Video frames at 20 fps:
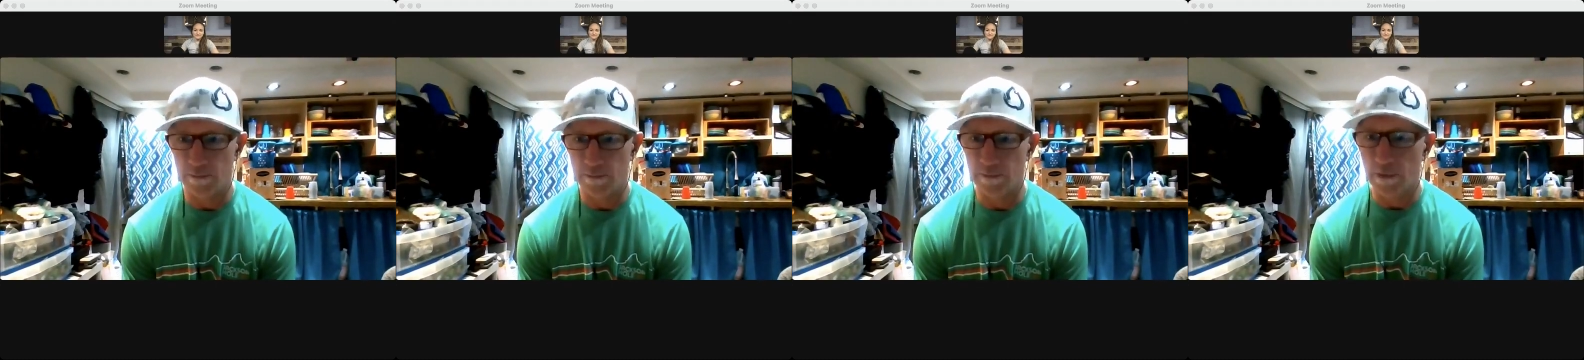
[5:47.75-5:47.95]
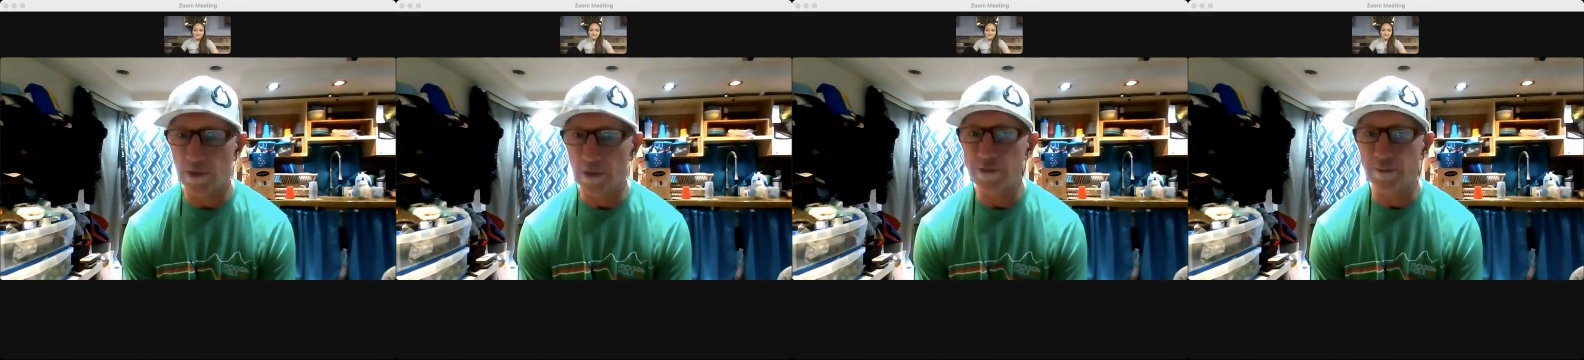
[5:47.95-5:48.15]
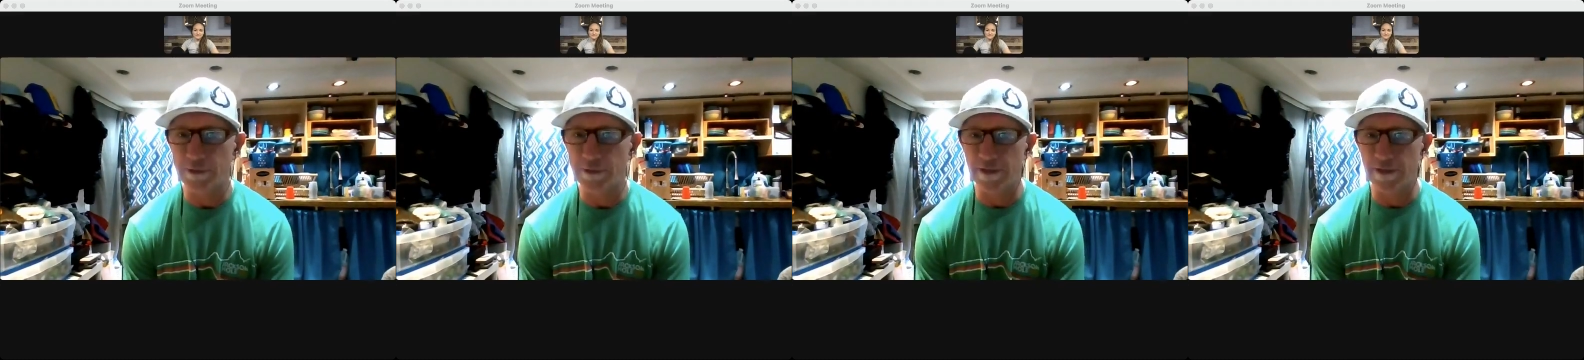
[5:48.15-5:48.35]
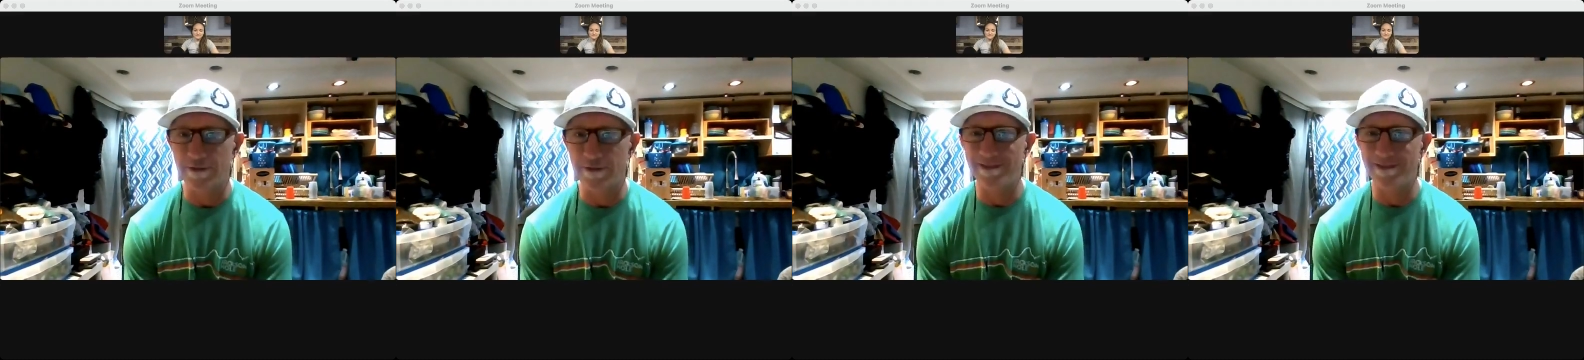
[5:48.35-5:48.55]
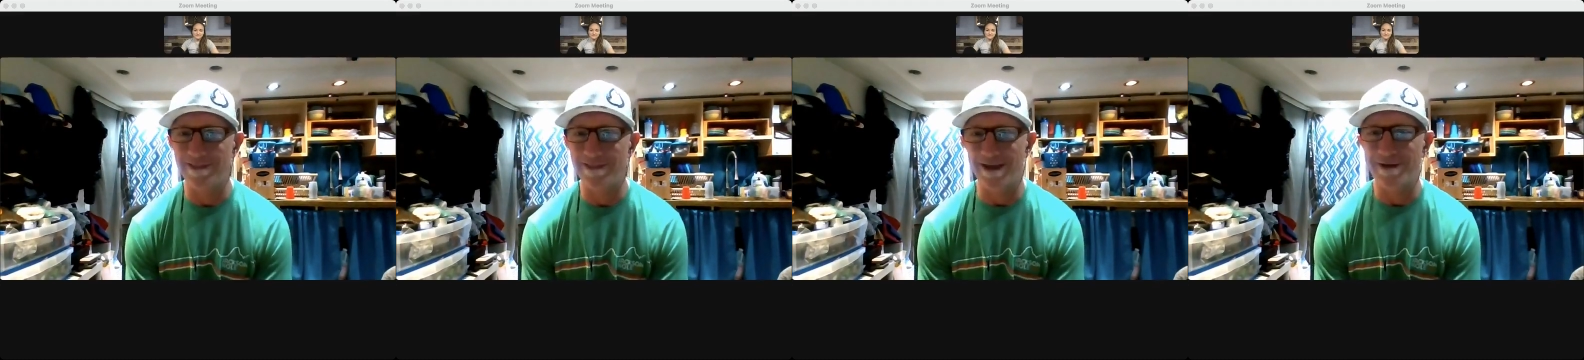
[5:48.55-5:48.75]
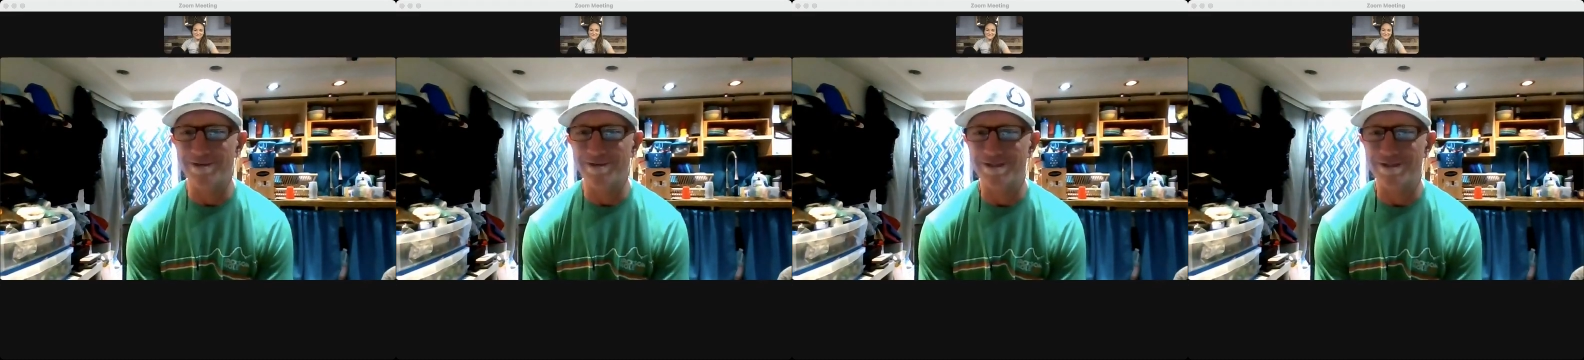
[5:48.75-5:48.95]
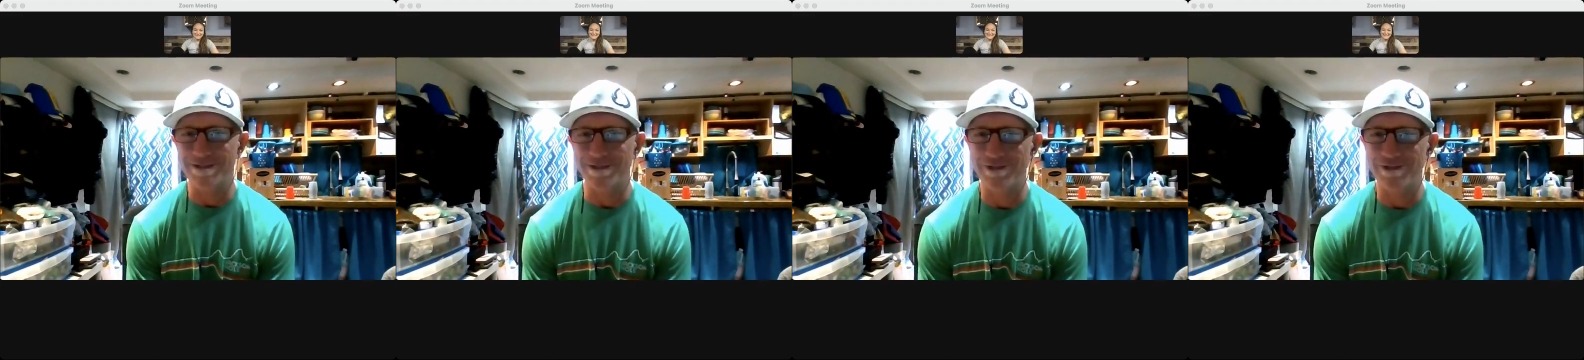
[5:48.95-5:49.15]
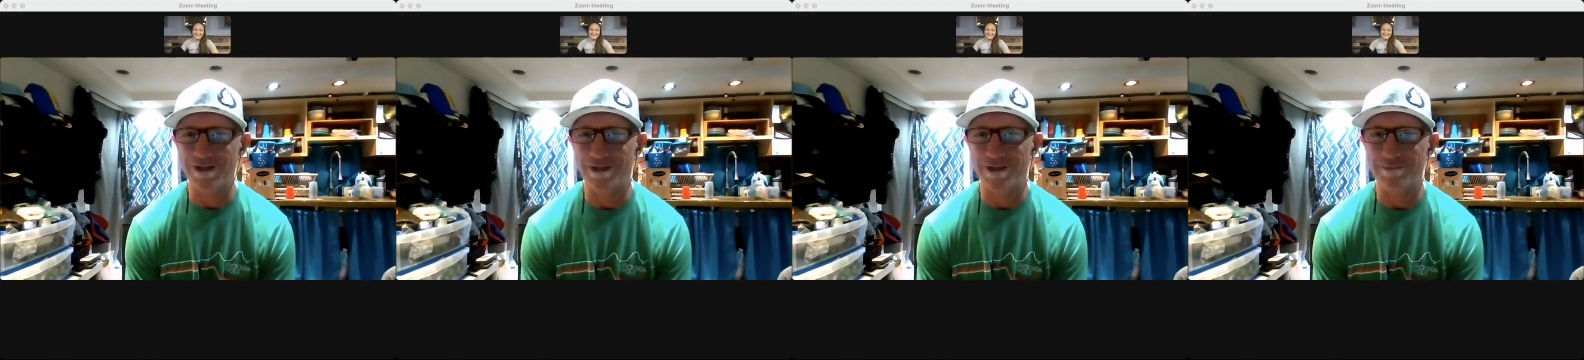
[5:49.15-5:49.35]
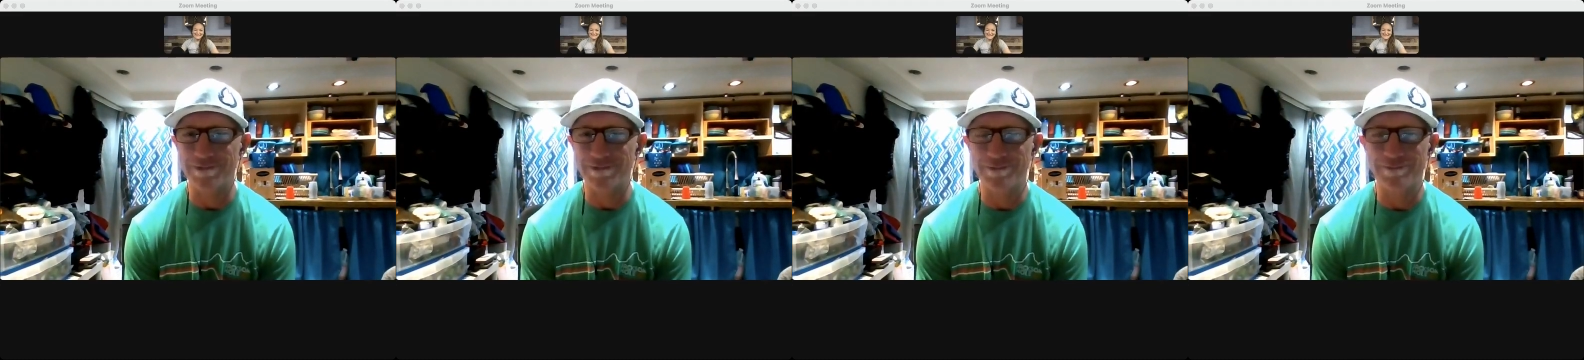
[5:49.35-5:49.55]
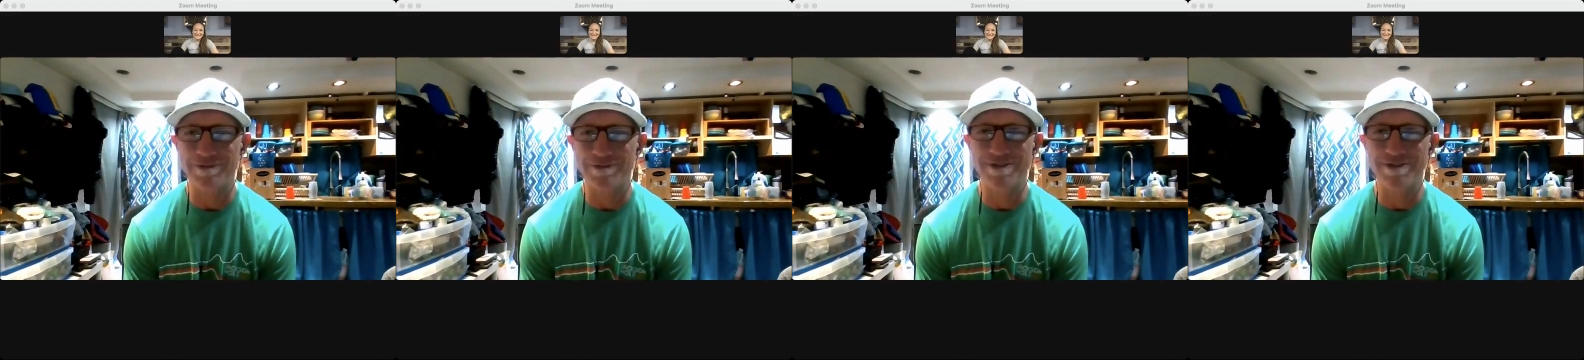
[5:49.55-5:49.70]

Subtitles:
multiple thousands of jumps